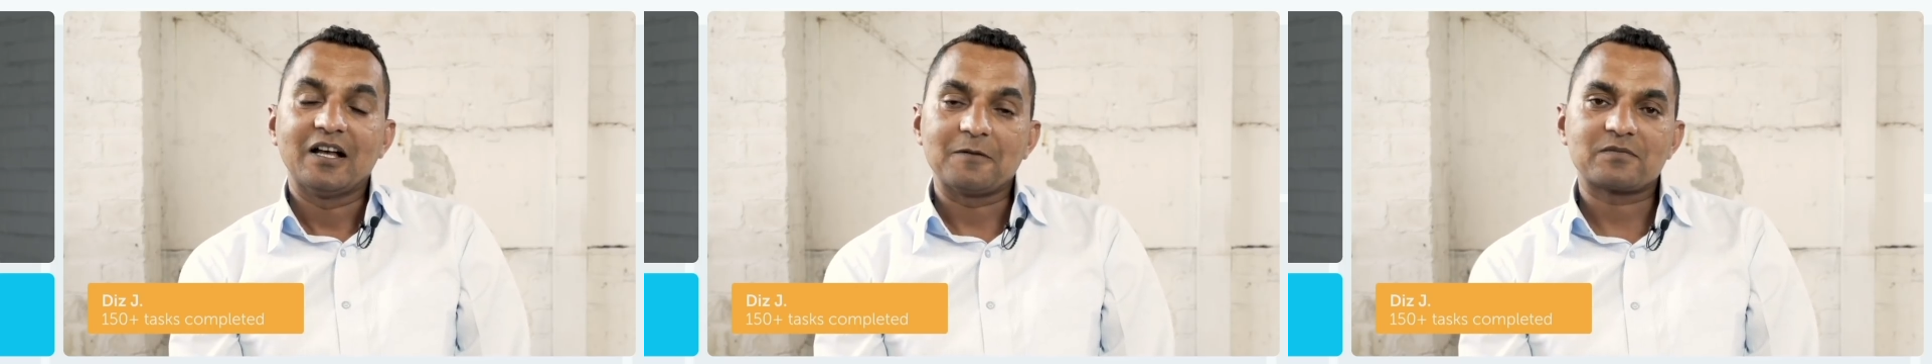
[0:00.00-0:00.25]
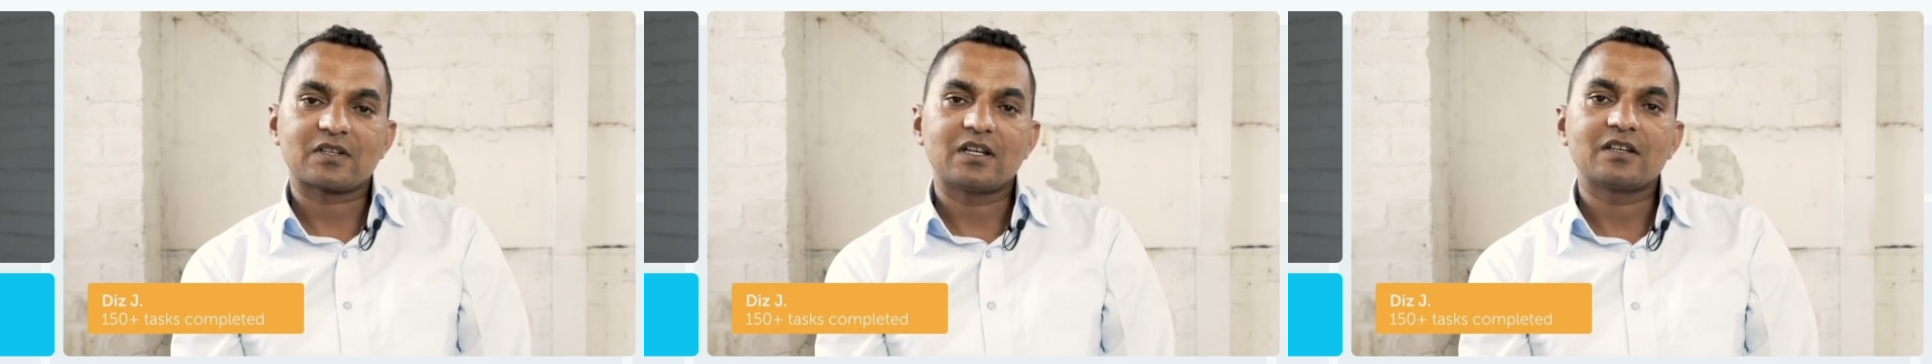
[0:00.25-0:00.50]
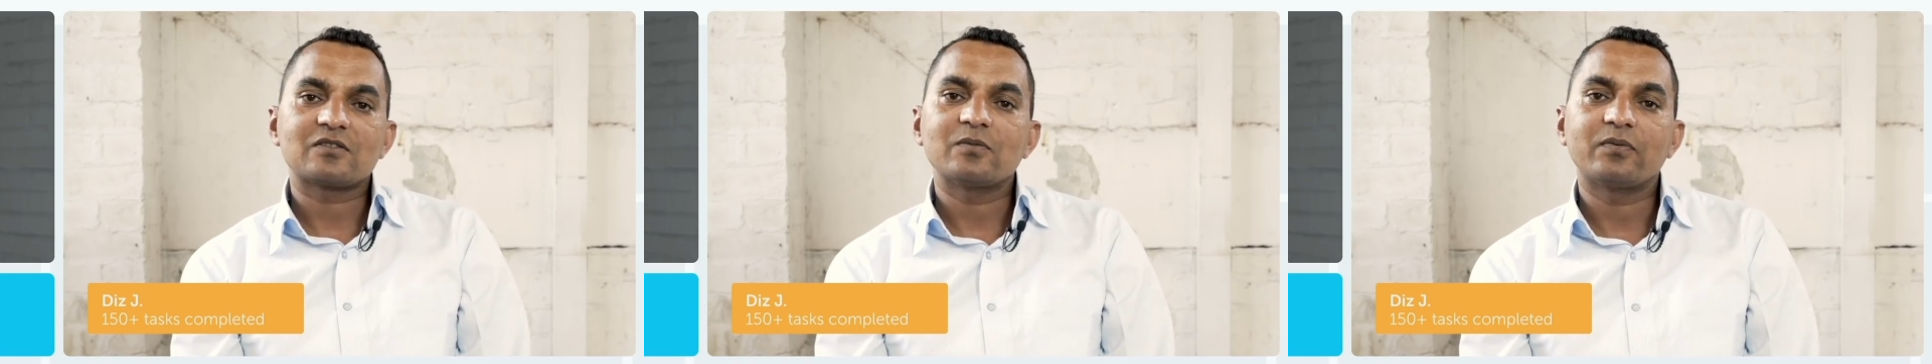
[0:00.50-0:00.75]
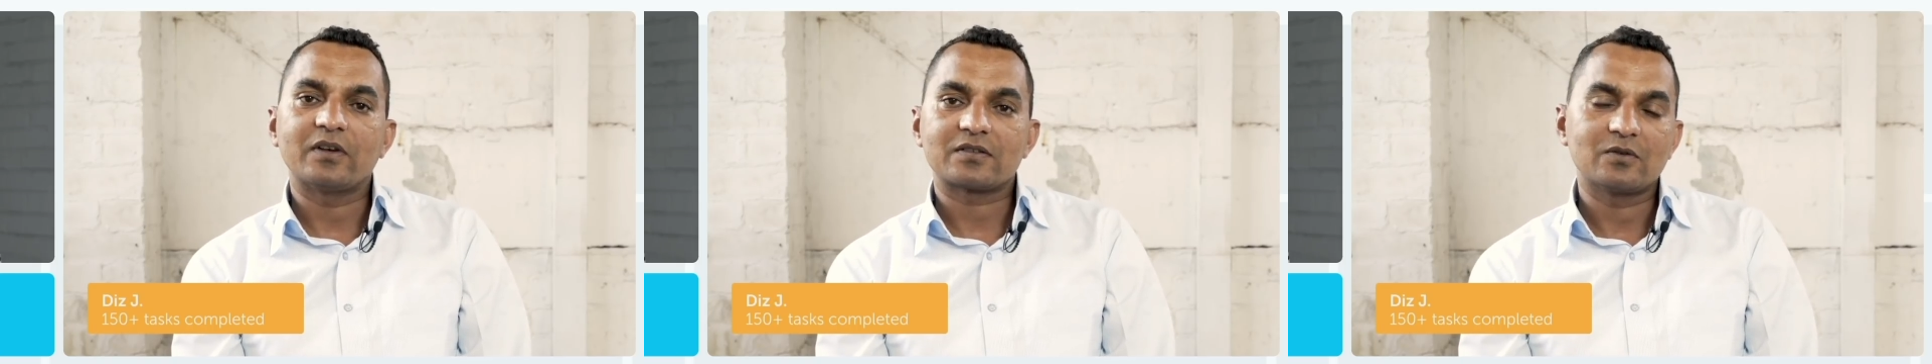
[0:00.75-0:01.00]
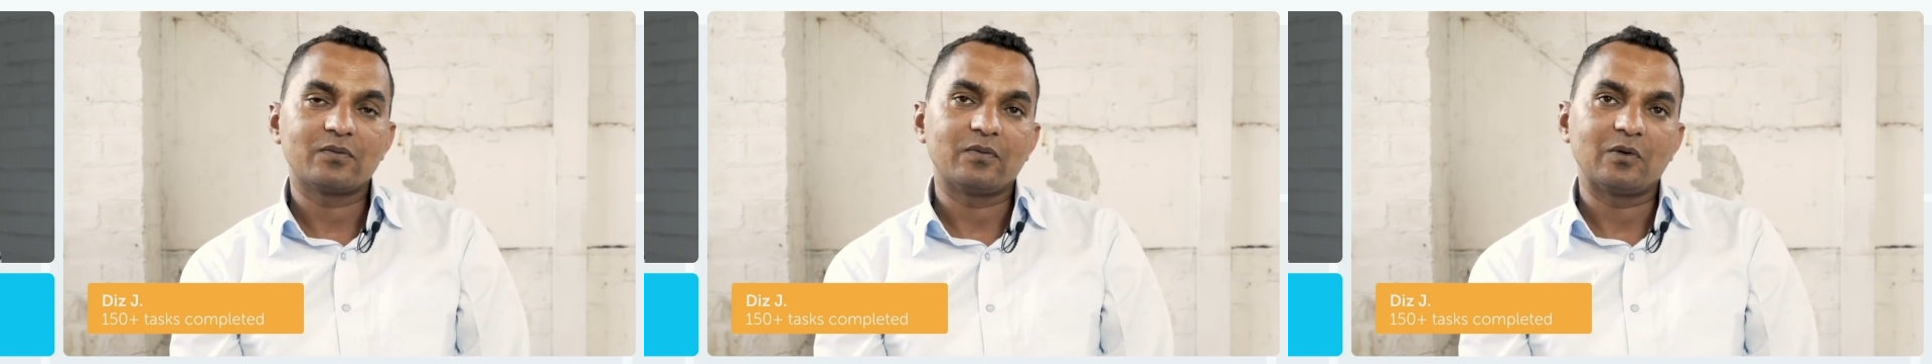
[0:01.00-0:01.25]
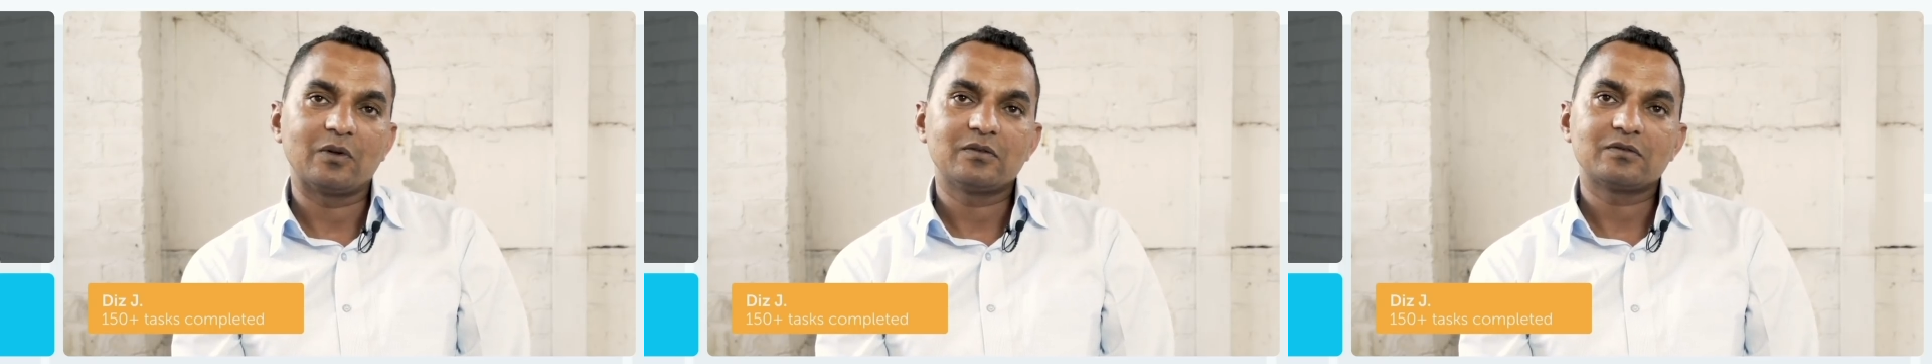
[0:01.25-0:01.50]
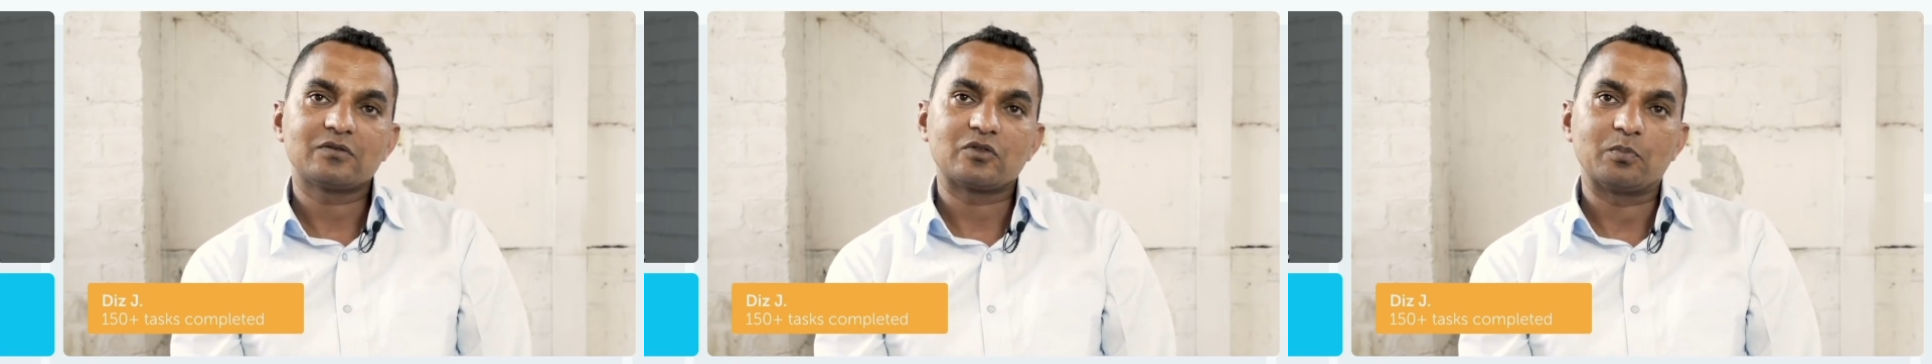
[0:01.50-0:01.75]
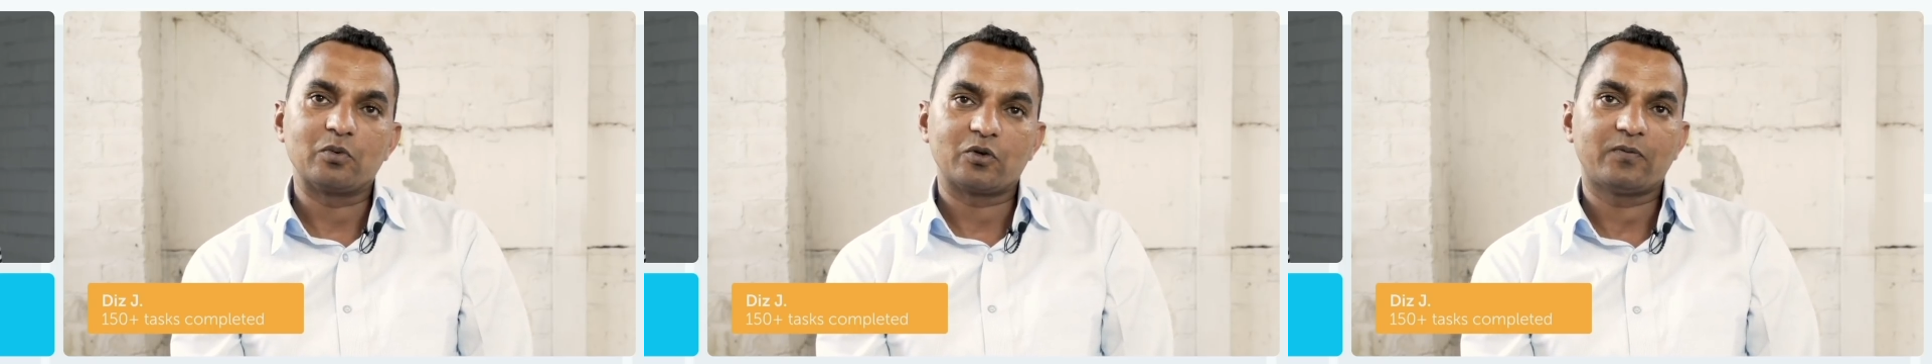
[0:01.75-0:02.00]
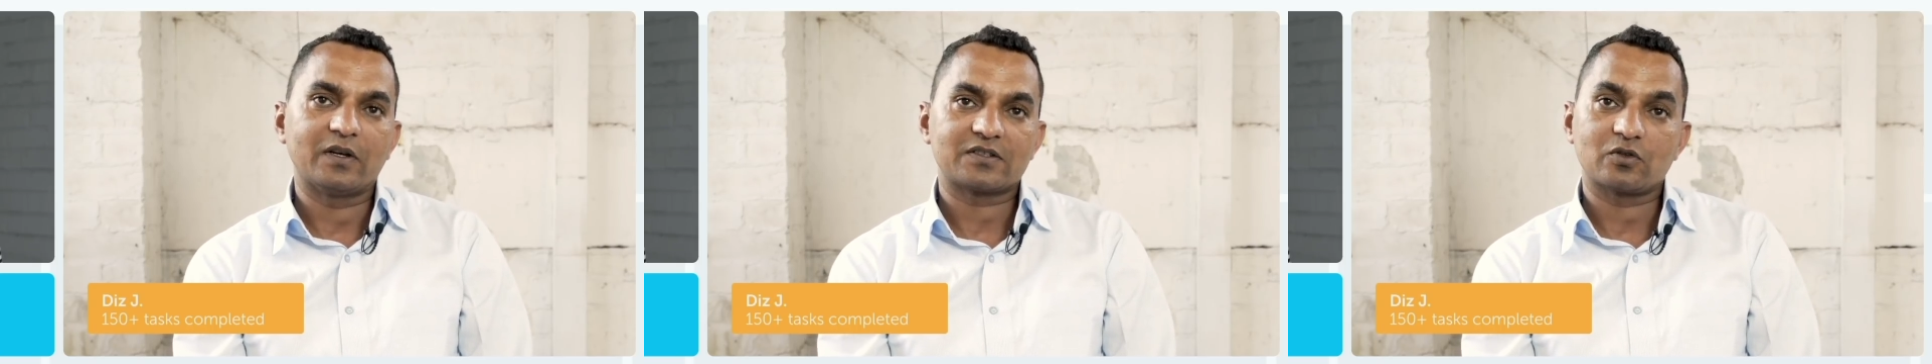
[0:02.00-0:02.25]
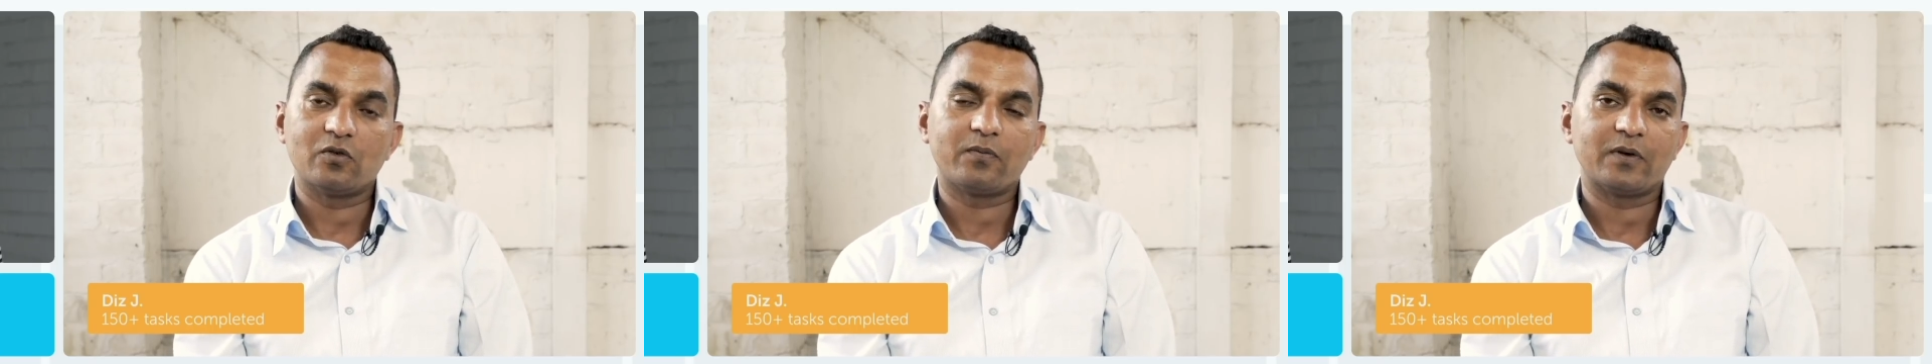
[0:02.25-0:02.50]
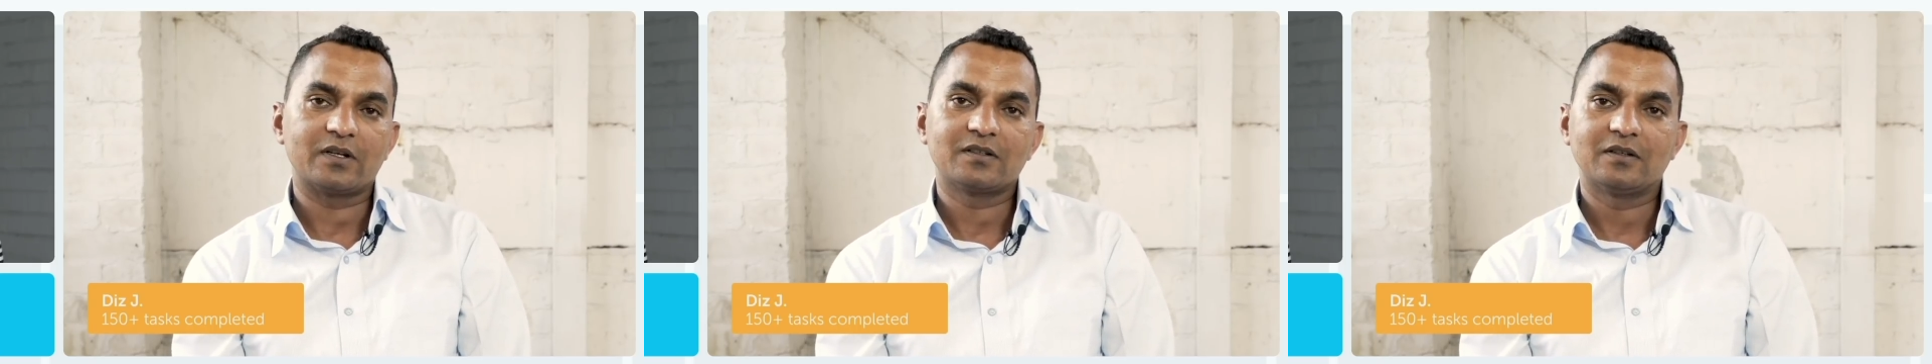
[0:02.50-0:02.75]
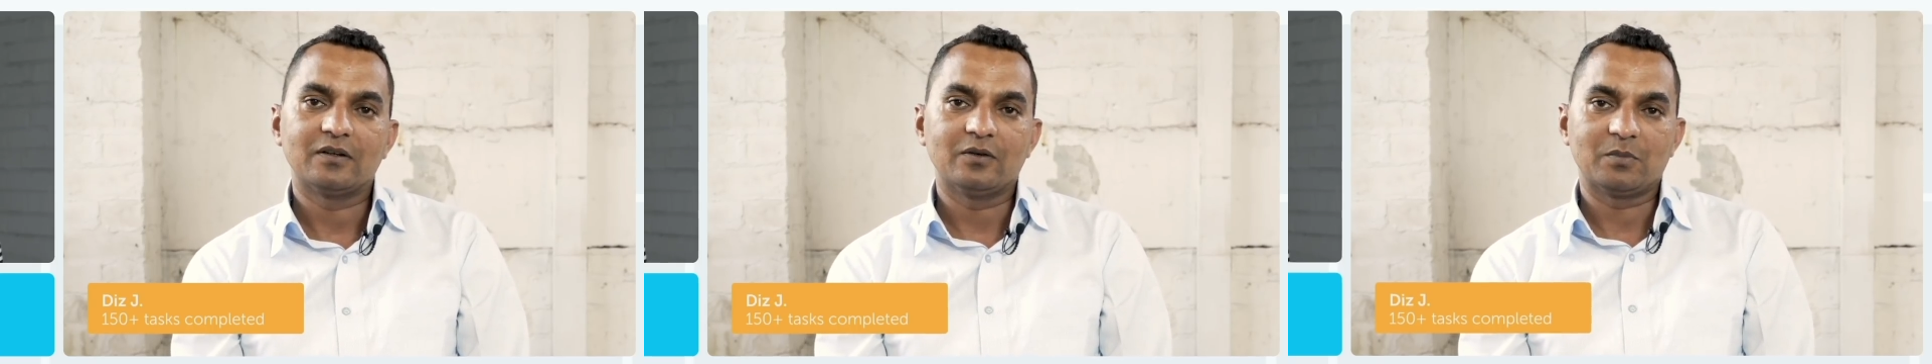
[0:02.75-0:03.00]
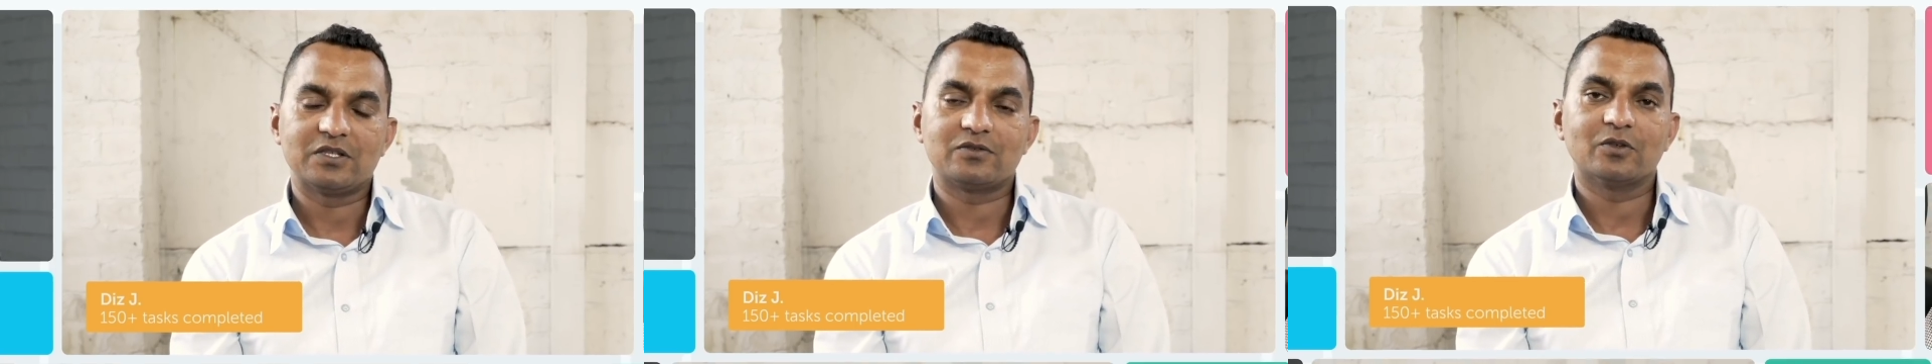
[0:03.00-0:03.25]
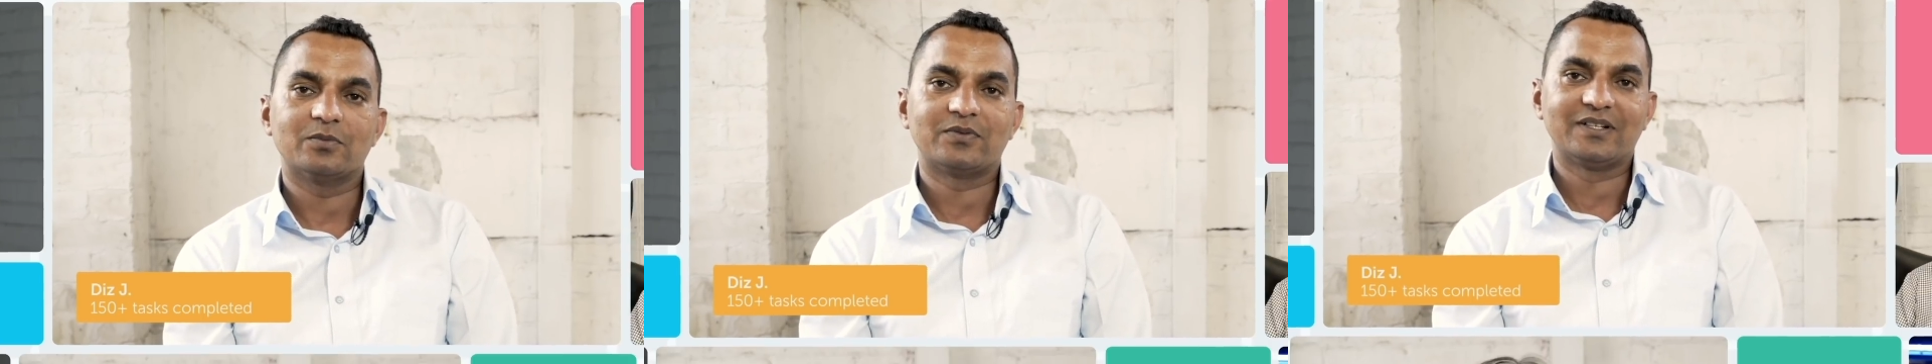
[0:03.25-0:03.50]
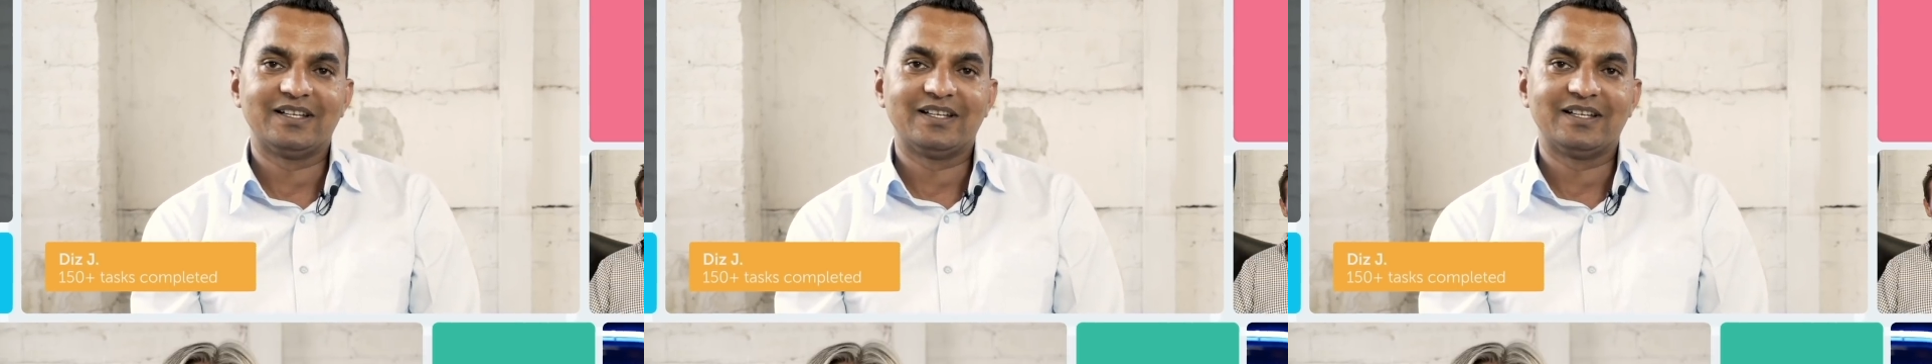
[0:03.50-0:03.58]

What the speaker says: I'm trying to first of all to put first offer on my job.